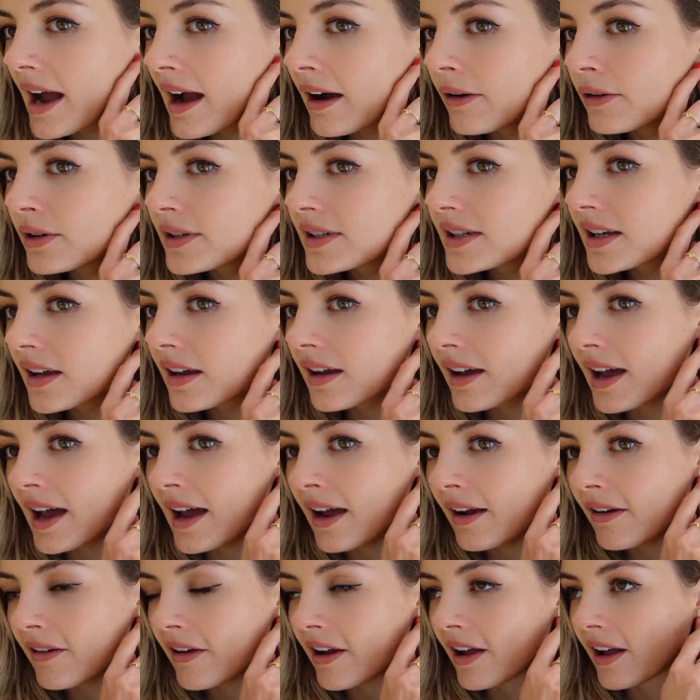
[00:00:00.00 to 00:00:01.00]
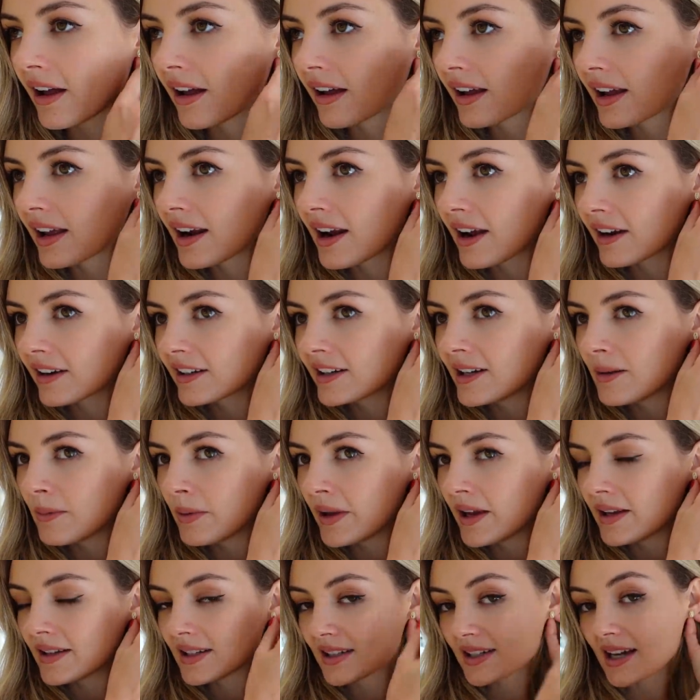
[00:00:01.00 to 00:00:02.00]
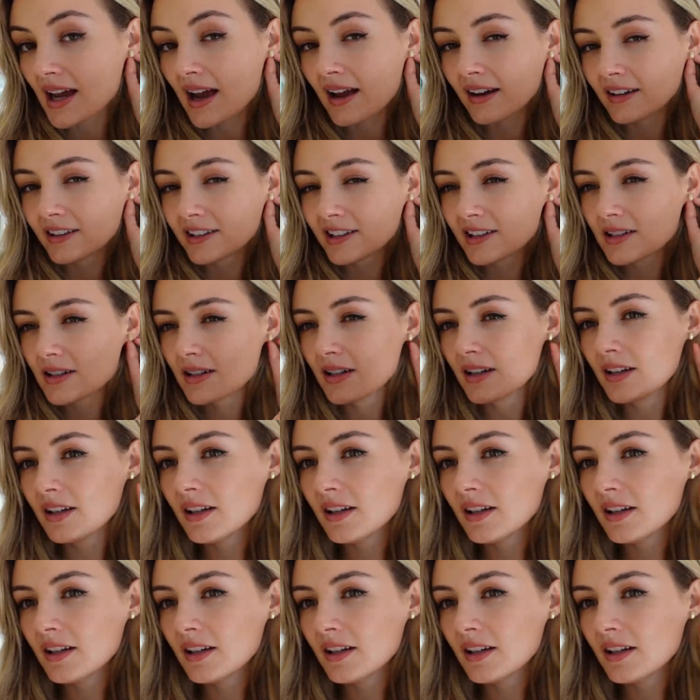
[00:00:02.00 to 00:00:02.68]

outer area can actually be detached.